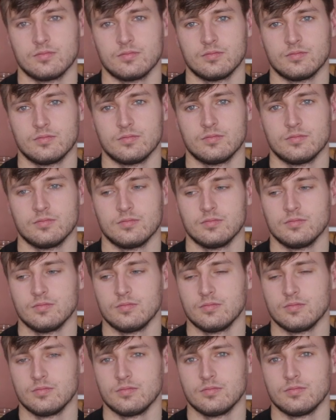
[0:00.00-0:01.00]

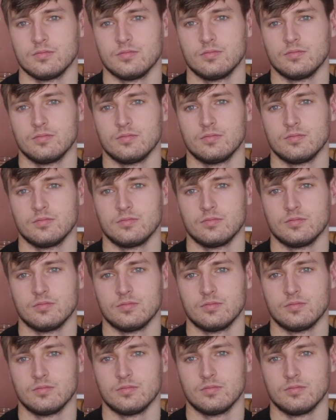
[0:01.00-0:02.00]

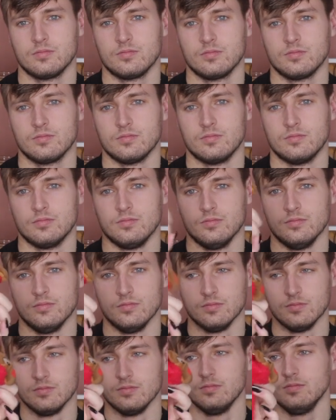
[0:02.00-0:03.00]

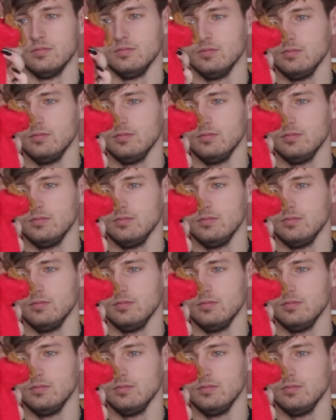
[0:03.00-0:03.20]
(silent)